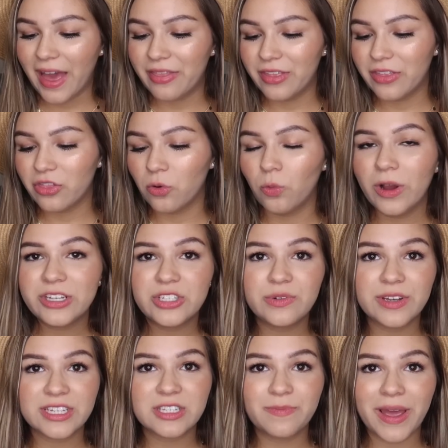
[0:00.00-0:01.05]
And then the What
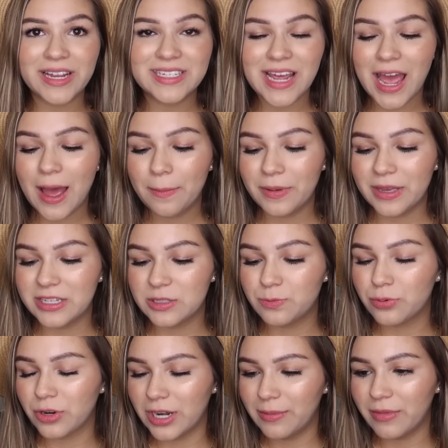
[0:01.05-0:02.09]
to Expect app is
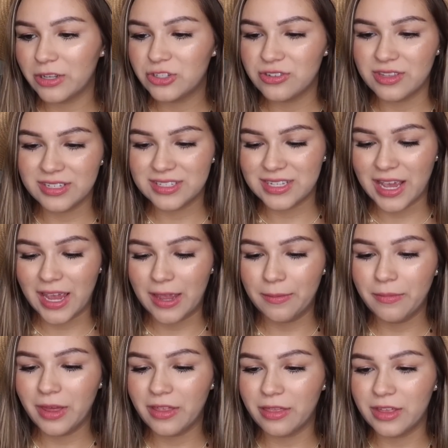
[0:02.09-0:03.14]
pretty much the
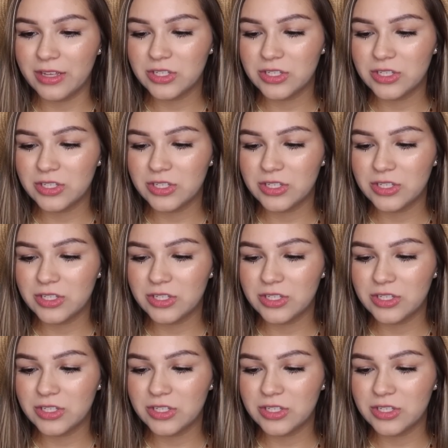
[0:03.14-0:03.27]
same.